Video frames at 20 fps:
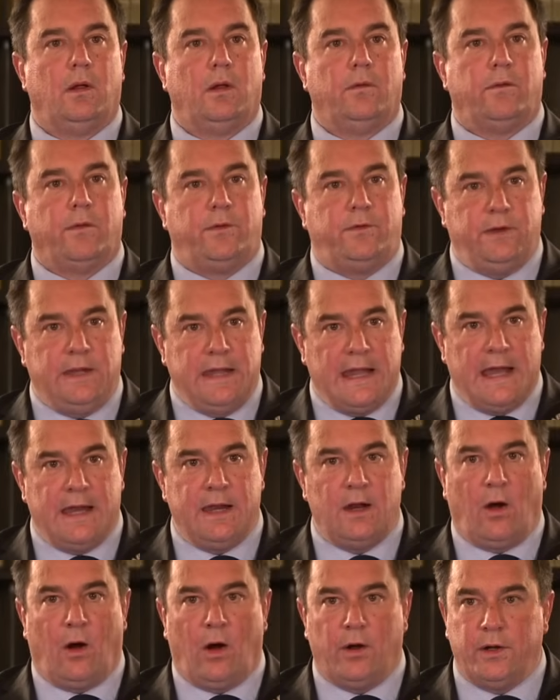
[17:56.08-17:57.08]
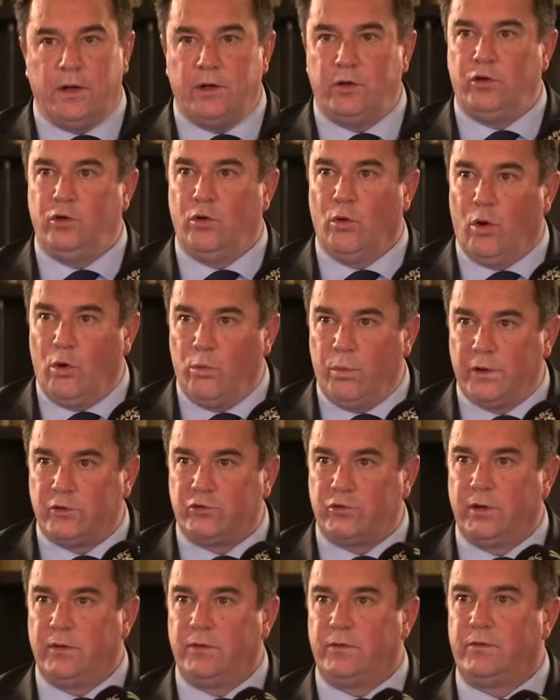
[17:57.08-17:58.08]
The DA honored your
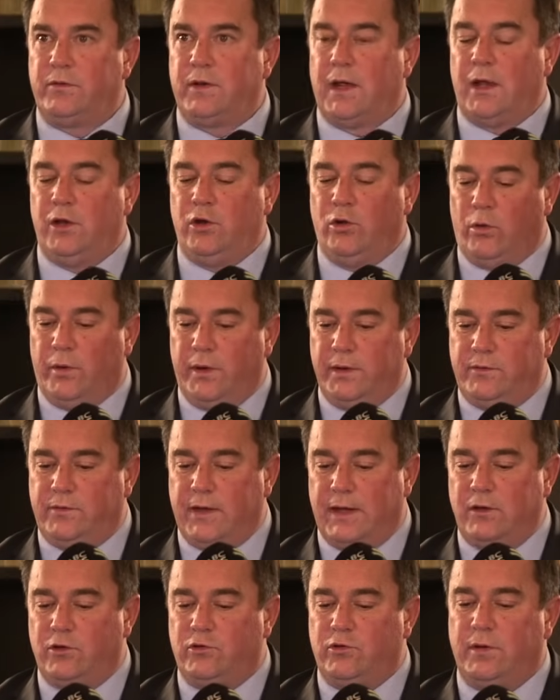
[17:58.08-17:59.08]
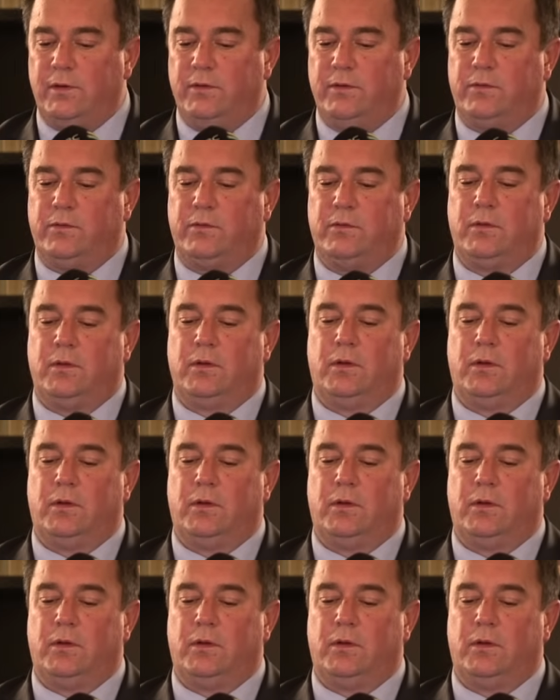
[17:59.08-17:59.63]
wishes and your intentions